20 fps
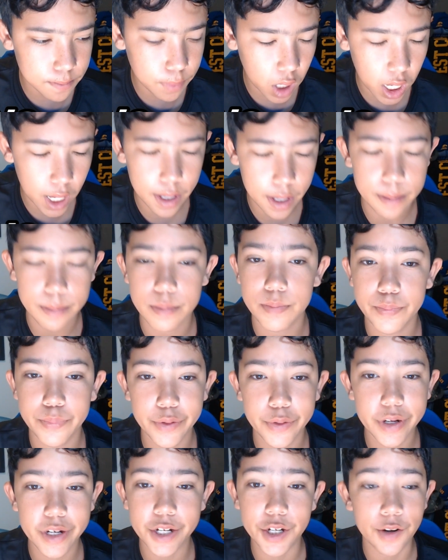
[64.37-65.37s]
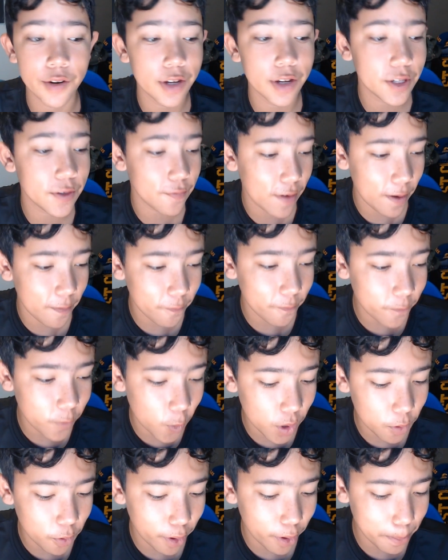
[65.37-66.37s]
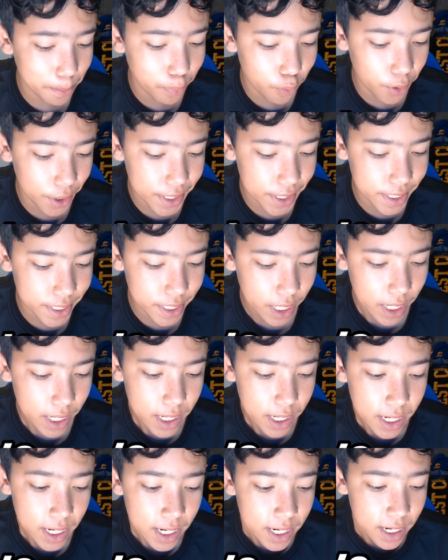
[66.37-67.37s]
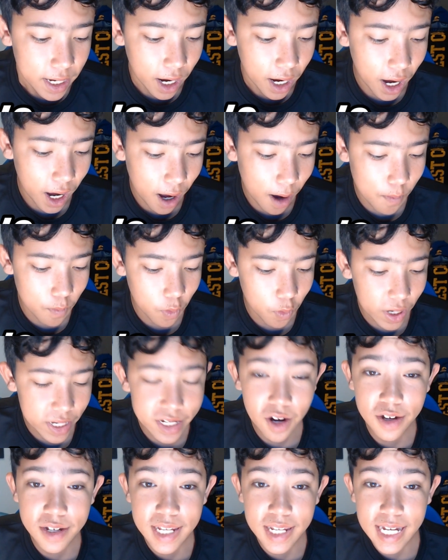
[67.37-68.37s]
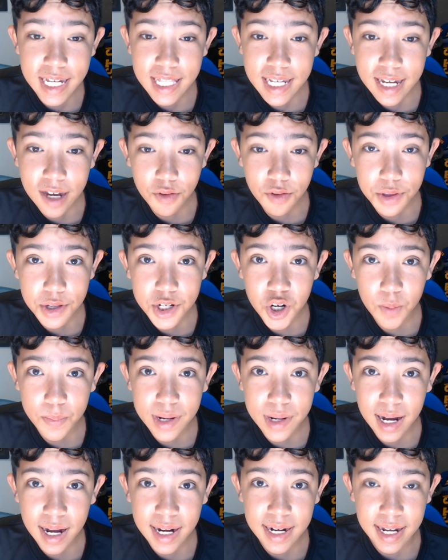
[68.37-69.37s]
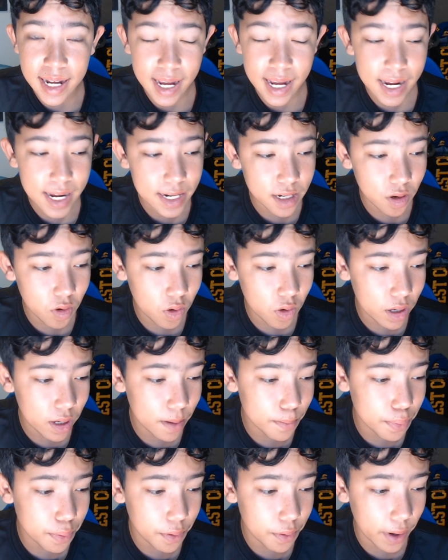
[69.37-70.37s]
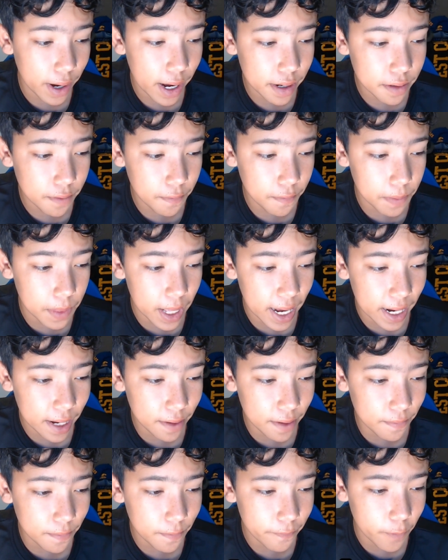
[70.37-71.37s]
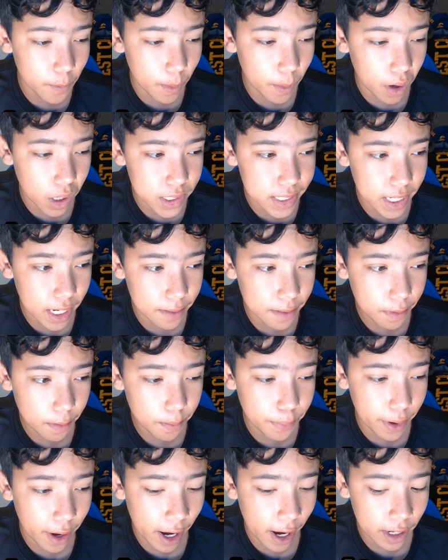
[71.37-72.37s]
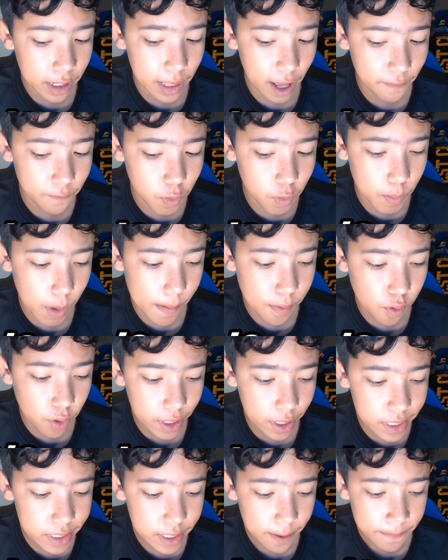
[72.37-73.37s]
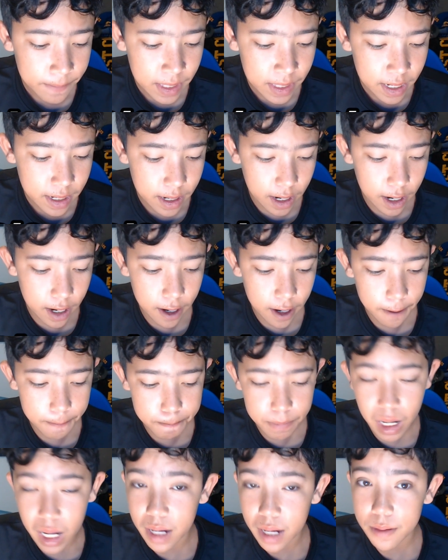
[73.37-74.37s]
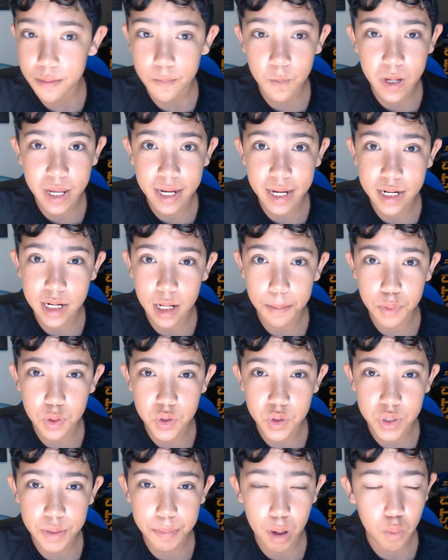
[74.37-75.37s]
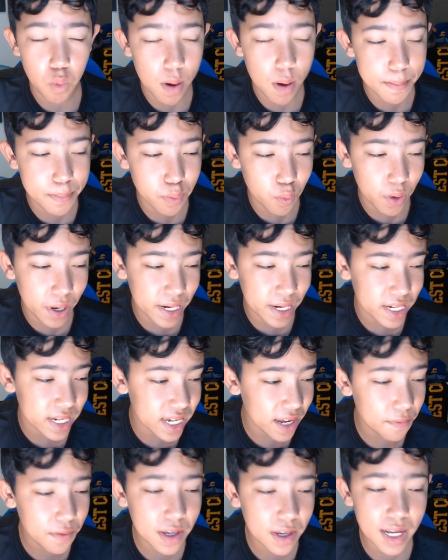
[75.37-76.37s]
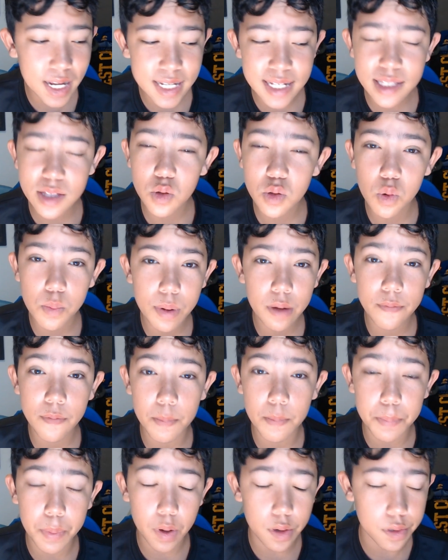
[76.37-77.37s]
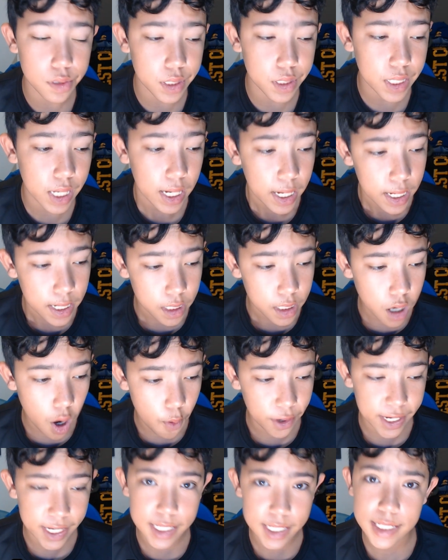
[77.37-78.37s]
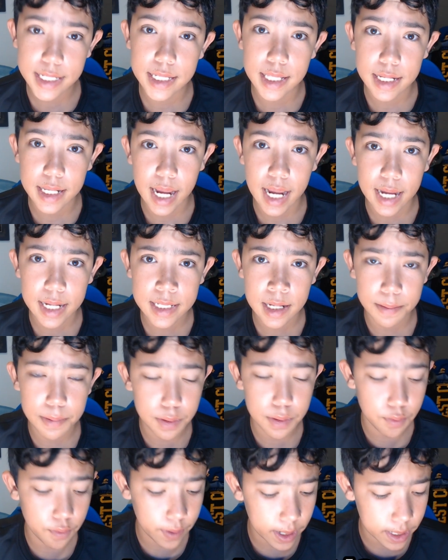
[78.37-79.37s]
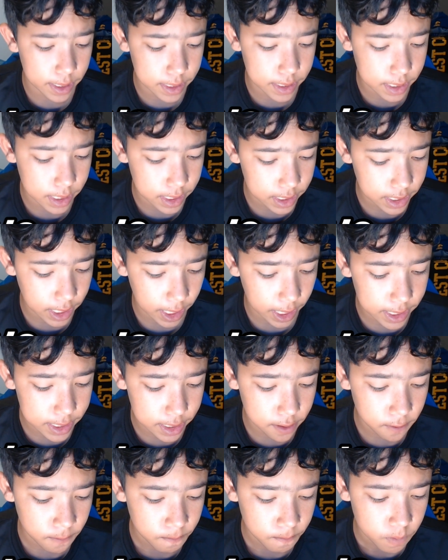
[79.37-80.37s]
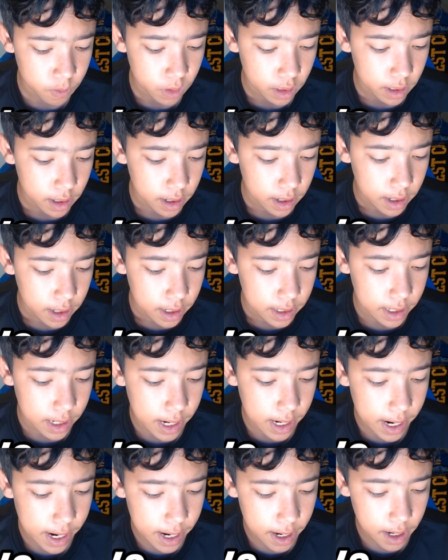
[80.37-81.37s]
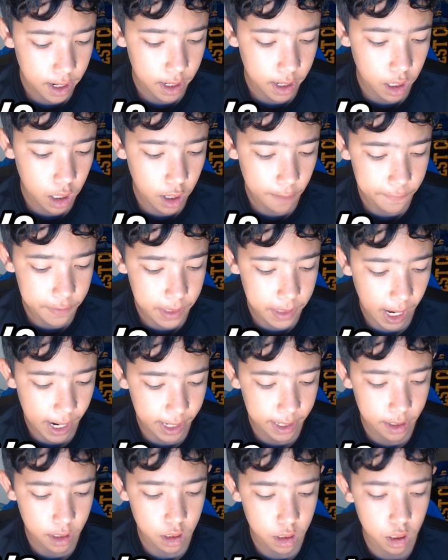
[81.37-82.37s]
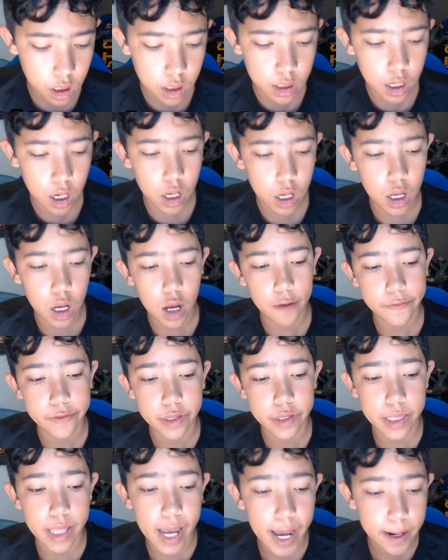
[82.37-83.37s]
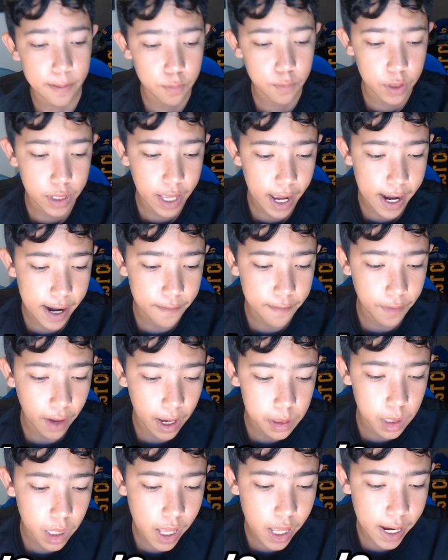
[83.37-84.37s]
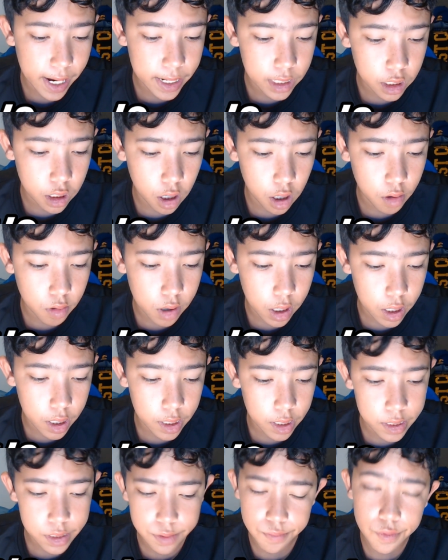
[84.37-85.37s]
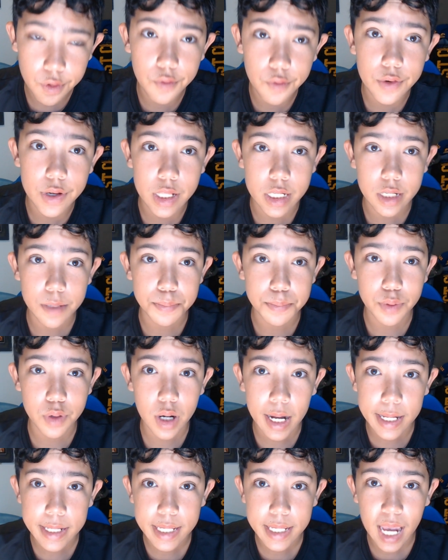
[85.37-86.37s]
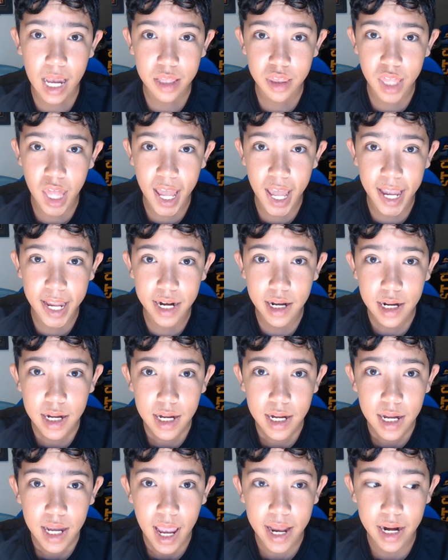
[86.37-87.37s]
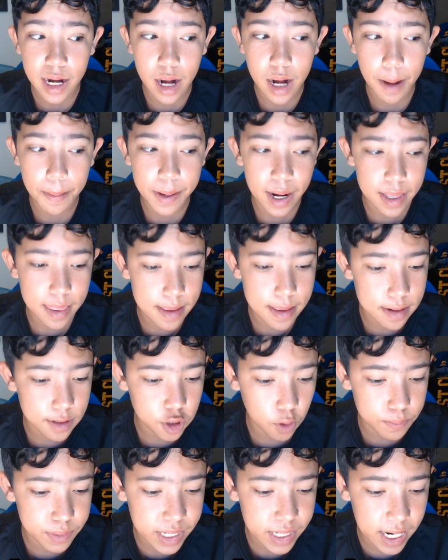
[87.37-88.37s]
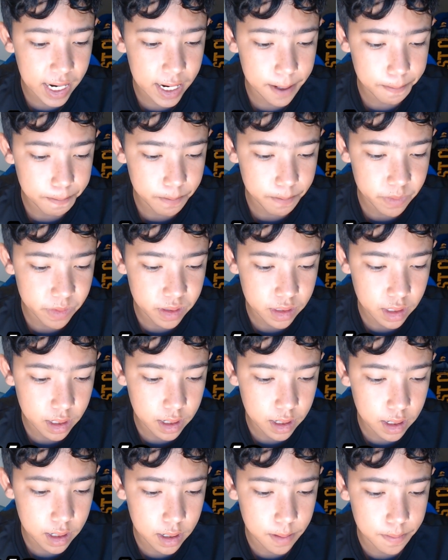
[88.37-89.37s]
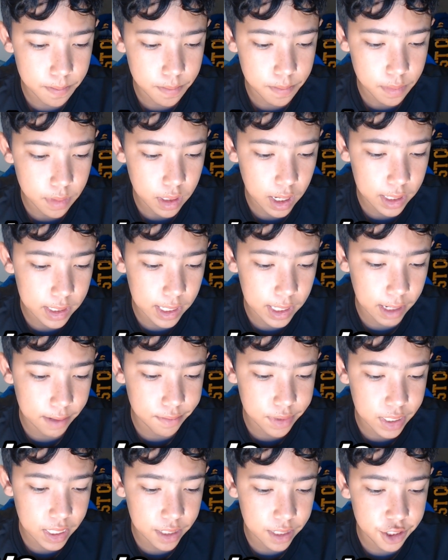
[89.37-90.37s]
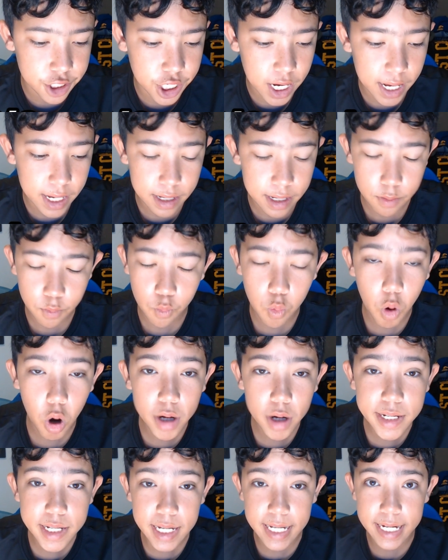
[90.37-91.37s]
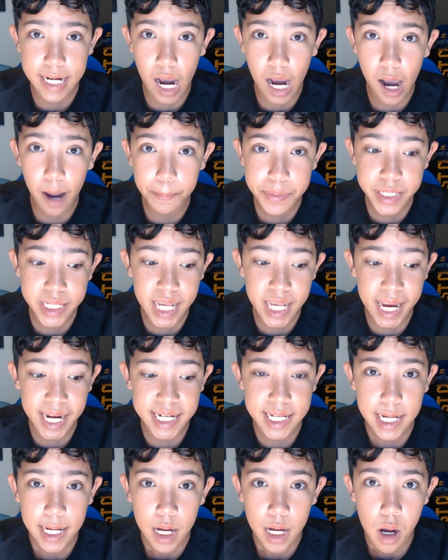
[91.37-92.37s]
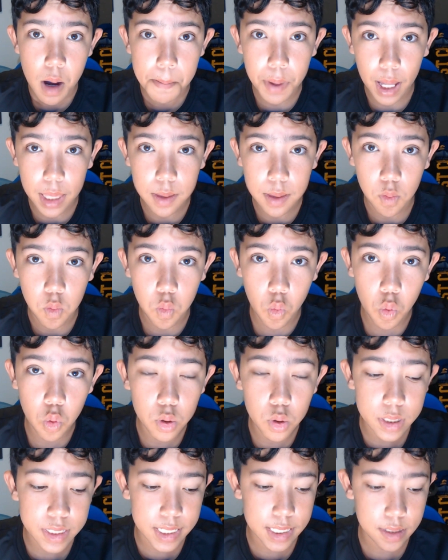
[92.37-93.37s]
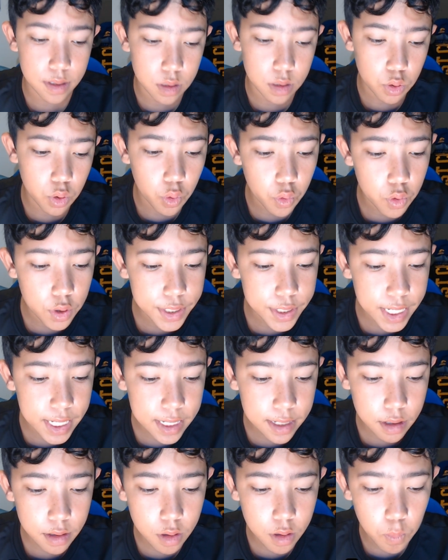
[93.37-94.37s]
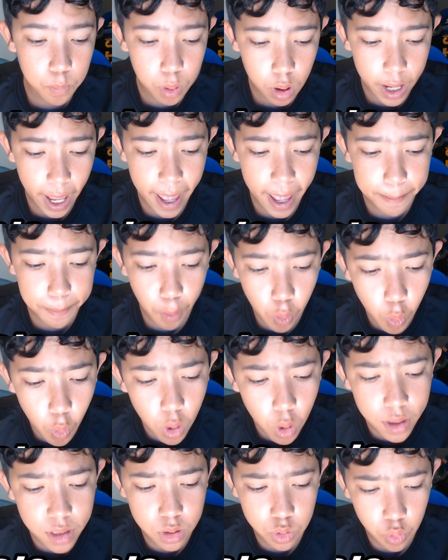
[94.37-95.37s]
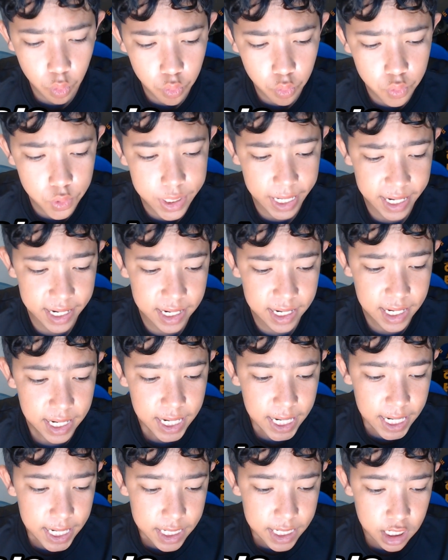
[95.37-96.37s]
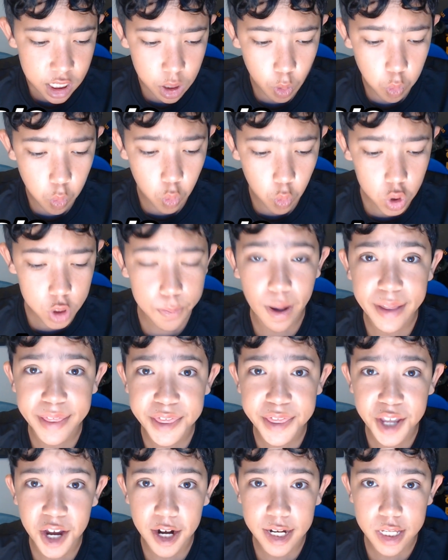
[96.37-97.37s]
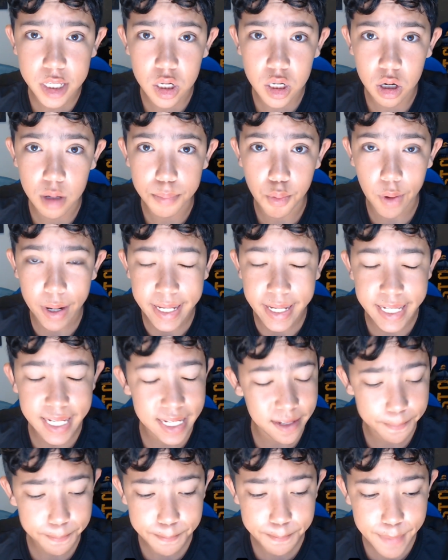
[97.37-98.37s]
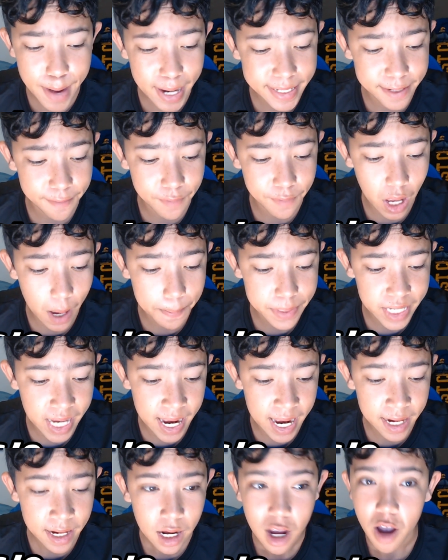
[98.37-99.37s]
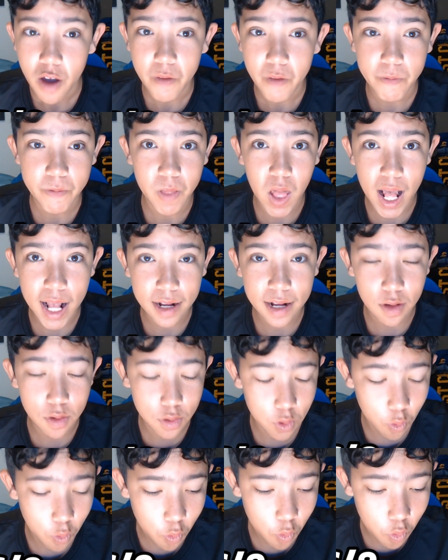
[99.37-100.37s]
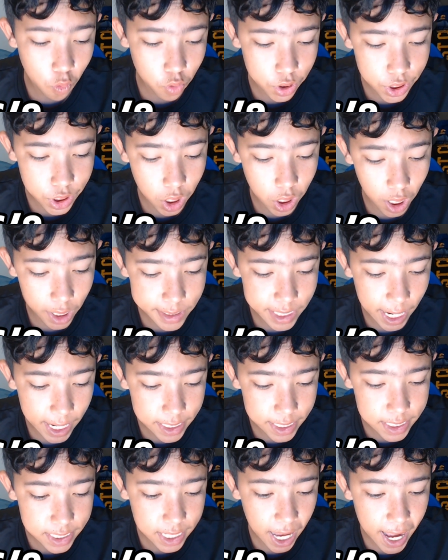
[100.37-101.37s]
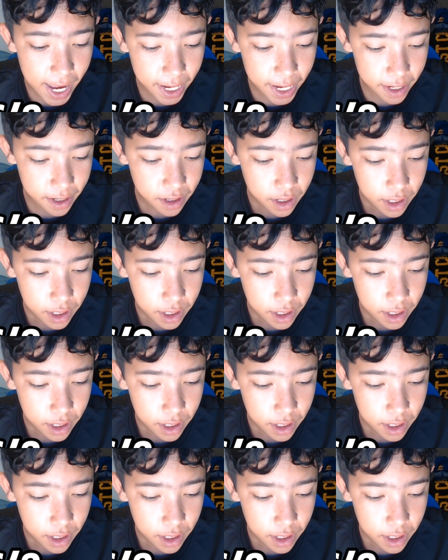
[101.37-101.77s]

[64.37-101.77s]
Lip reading: by, pretty sure it's around 41 points. West Coast nearly got the job done, and I am proud of that for my team. I'm proud of that for my boys. But we ended up losing by 1 point, giving us a little bit of a boost going into the next couple of rounds of the season. Now, after that, we have Adelaide, Gold Coast. Not really surprised. Adelaide ended up getting the job done at the MCG. What an upset by the Hawks. Port losing to the Hawks by 32 points. It's a massive upset. Flak Hawks, like they say.